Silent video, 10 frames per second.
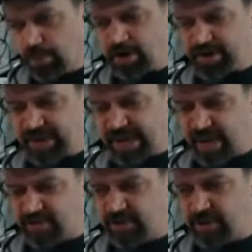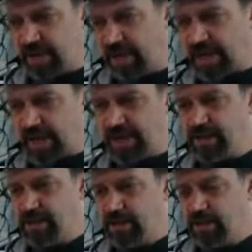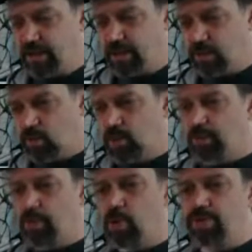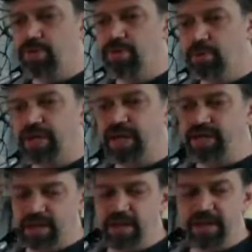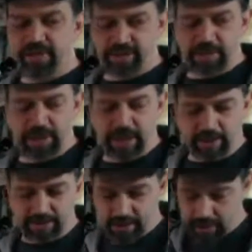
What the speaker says: DeCashin and I were both looking at the lighting simulators,